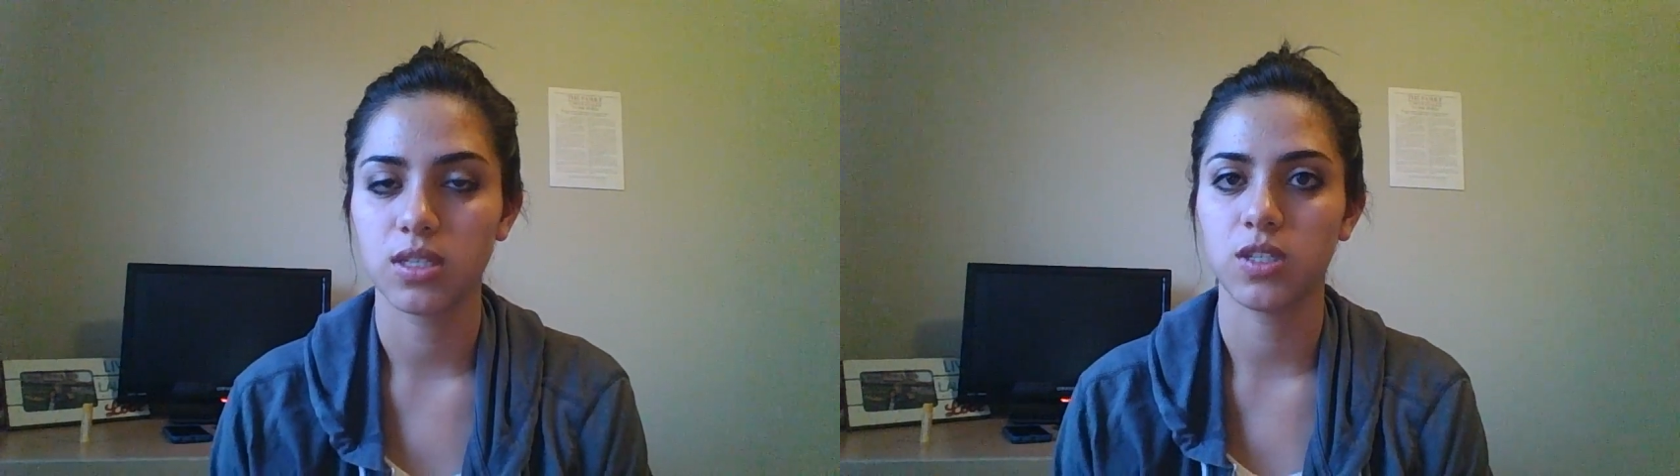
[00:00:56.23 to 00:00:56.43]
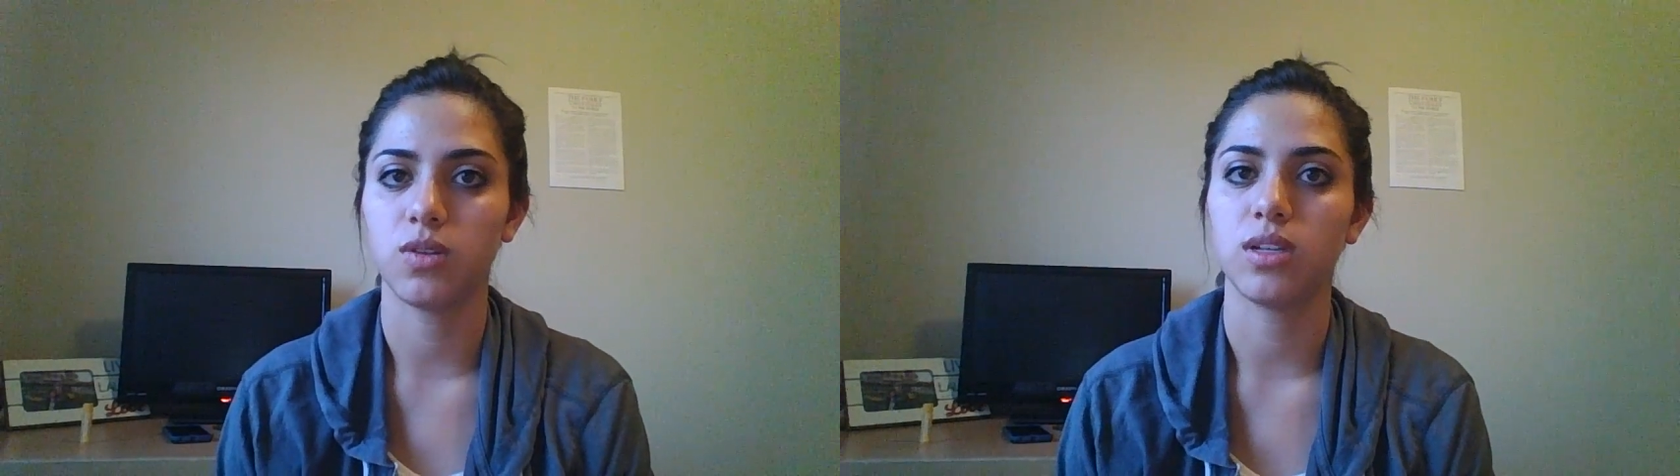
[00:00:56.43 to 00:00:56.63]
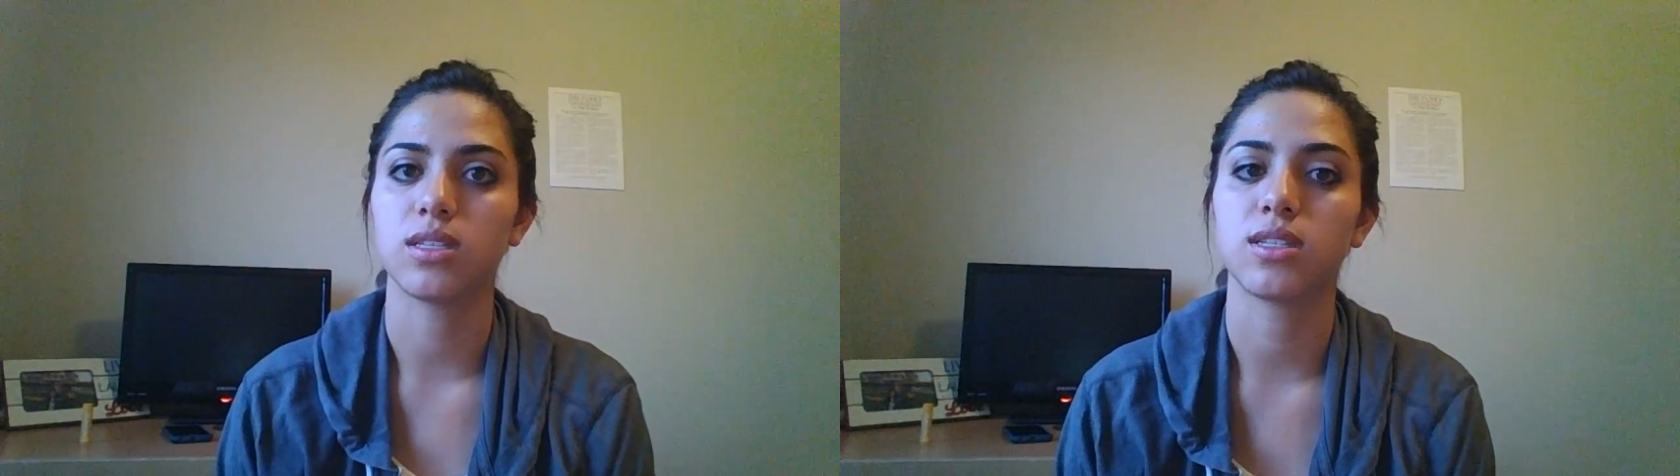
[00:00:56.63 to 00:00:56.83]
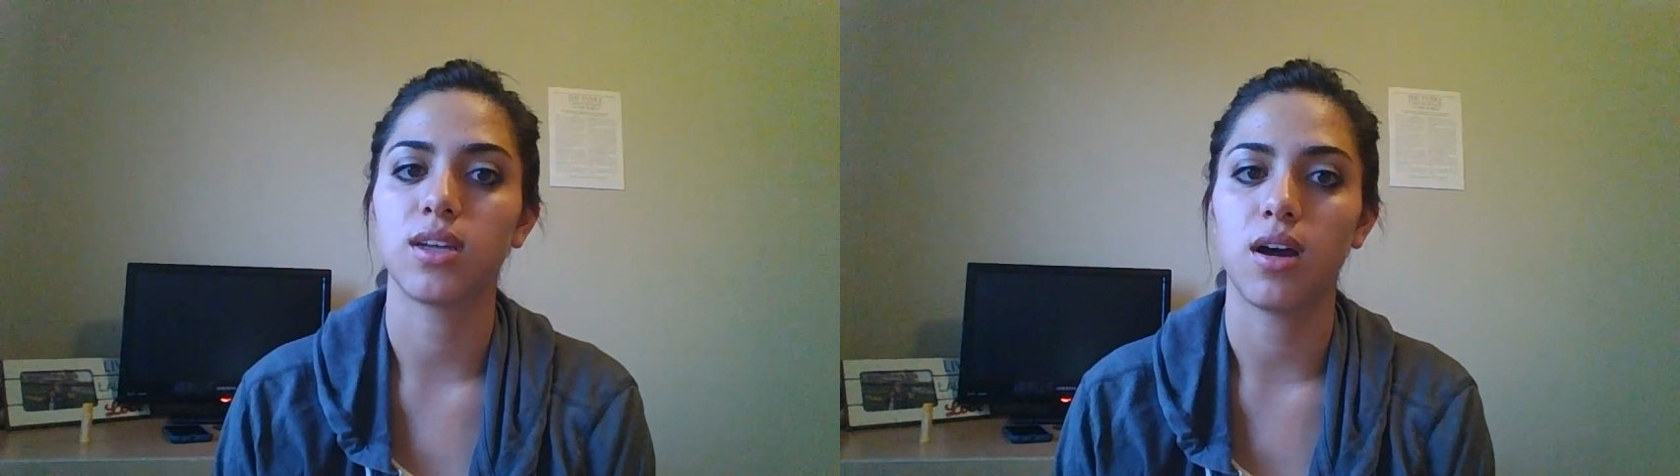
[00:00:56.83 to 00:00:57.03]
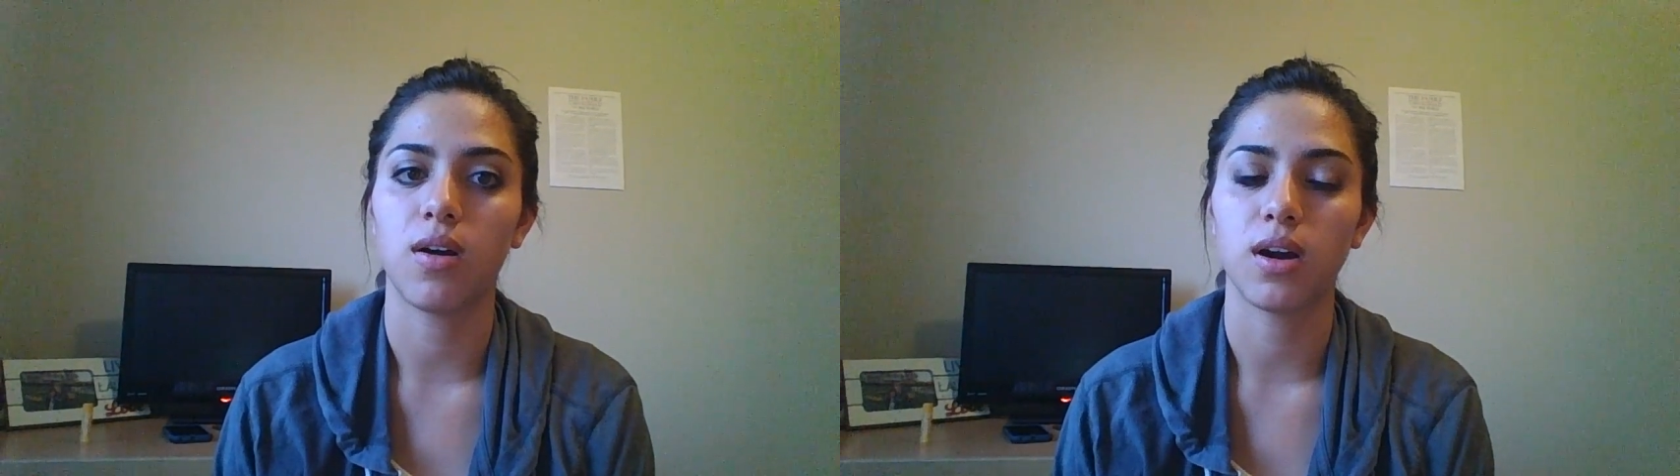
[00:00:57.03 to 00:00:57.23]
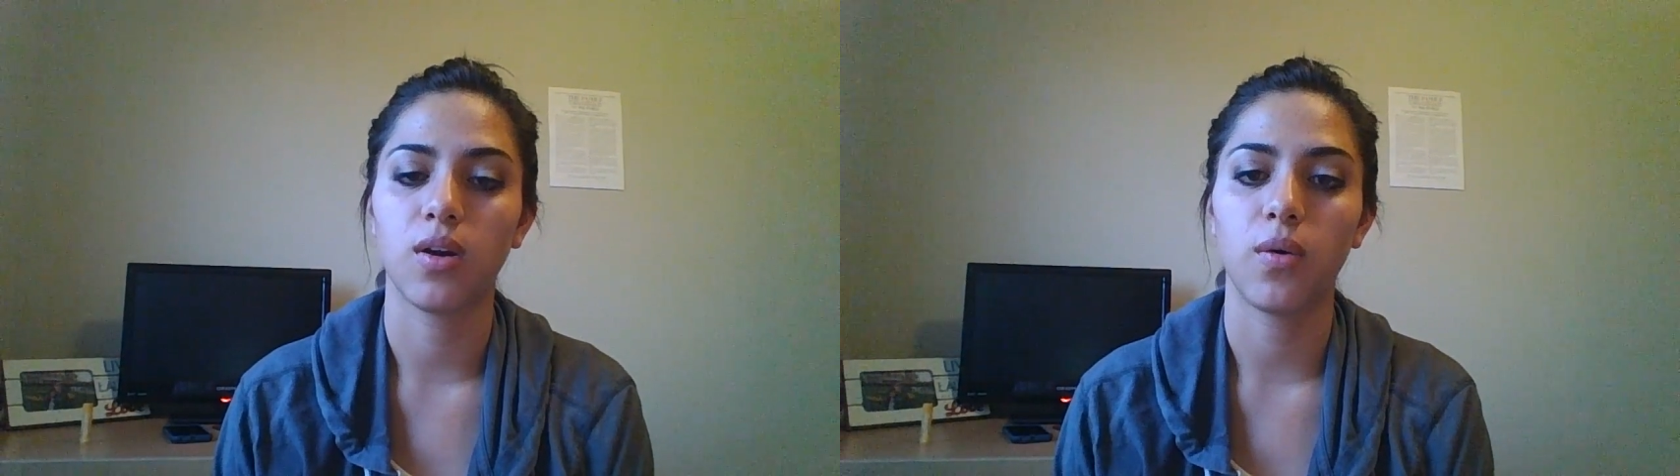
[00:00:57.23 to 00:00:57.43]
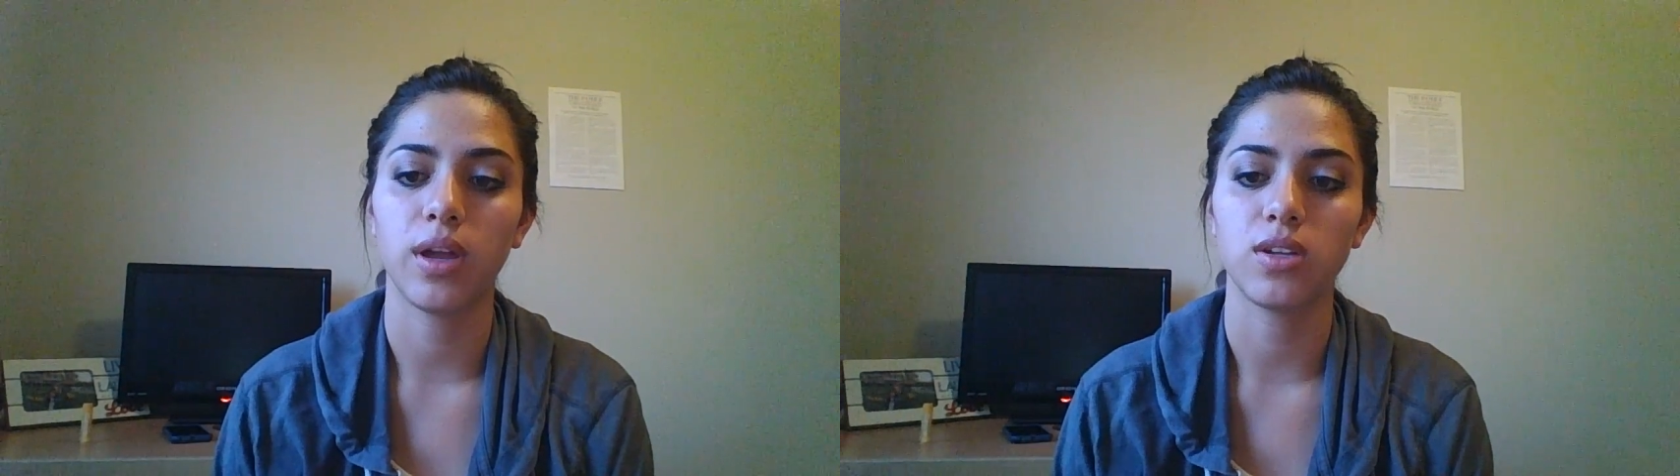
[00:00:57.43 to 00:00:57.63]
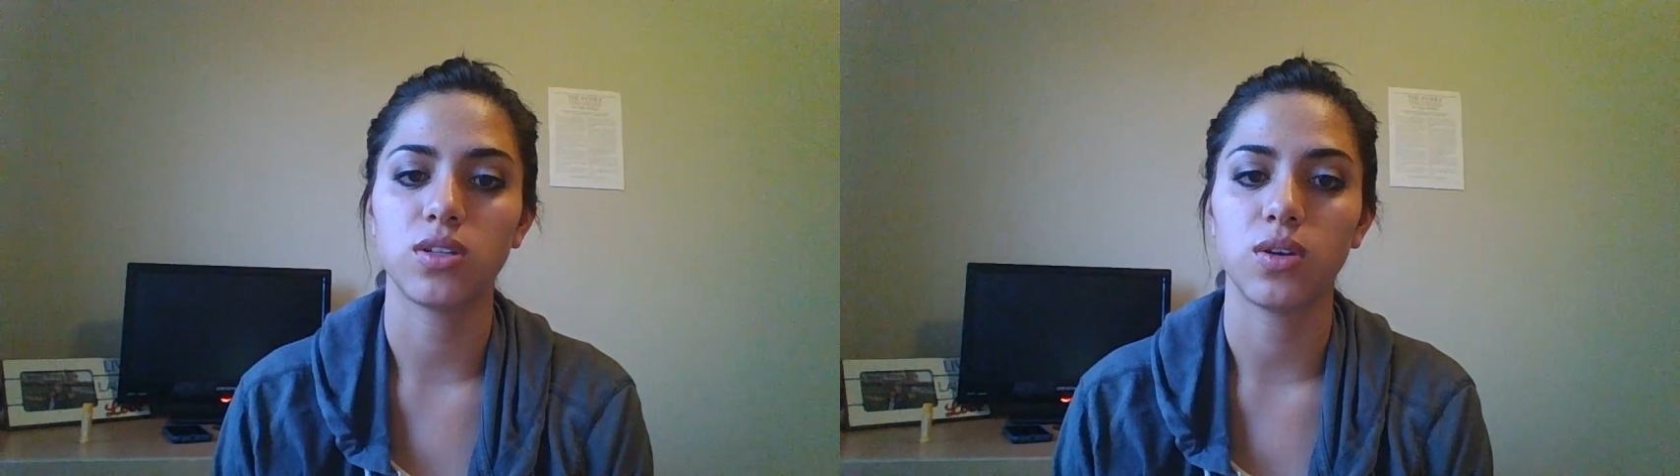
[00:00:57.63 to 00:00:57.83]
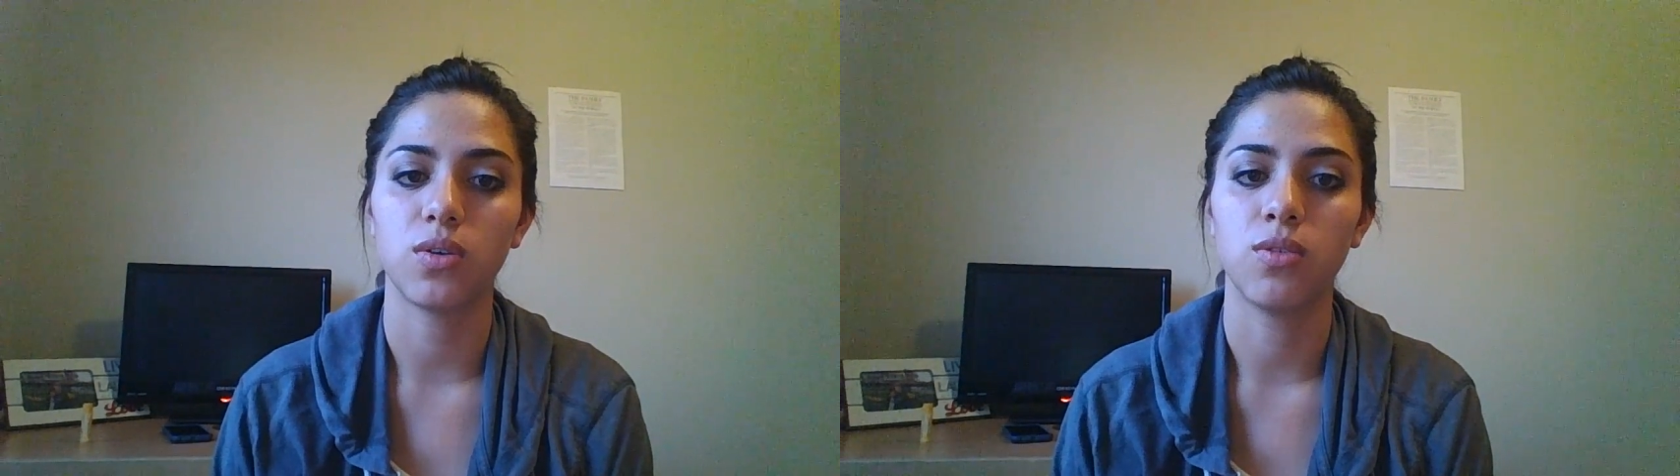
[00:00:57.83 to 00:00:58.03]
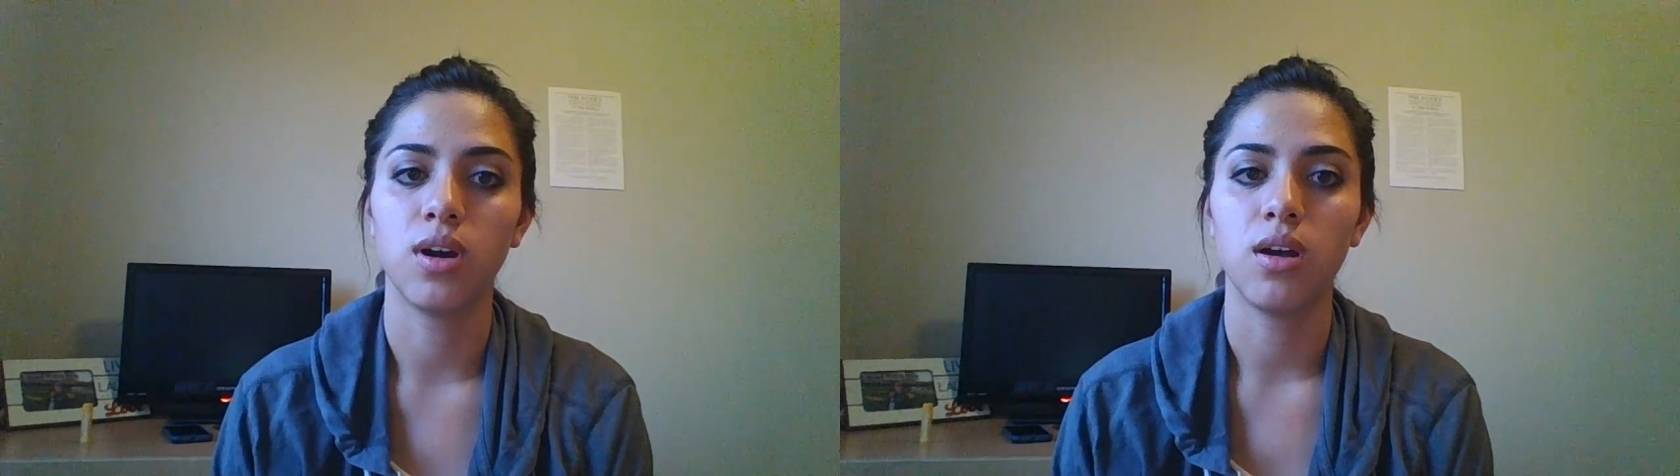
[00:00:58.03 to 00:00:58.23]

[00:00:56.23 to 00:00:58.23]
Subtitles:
Students are going to